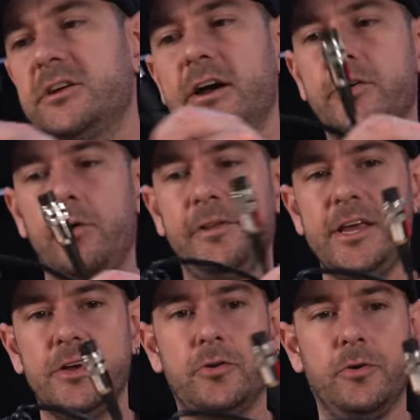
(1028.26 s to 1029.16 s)
high
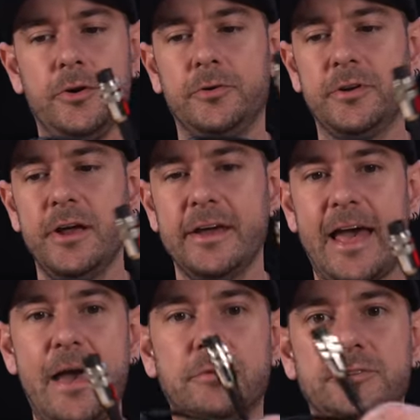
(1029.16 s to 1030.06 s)
quality coiled
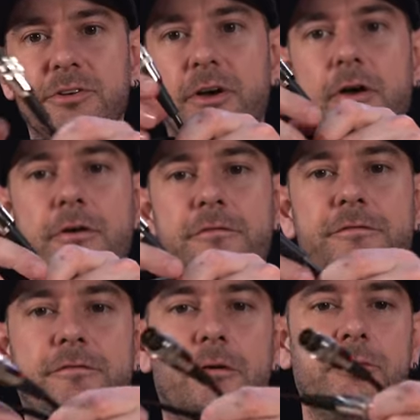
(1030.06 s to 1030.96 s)
cable to go
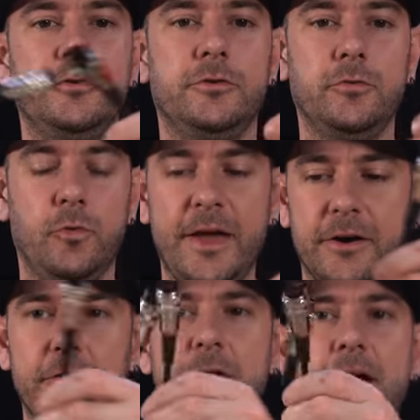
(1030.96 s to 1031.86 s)
from your
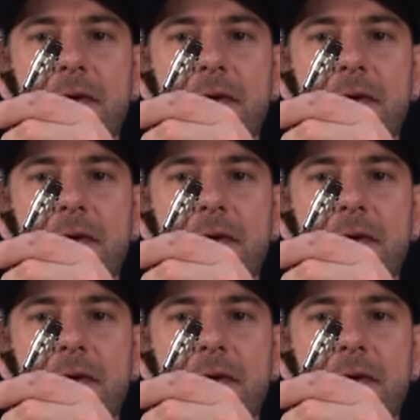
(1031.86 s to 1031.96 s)
wheel,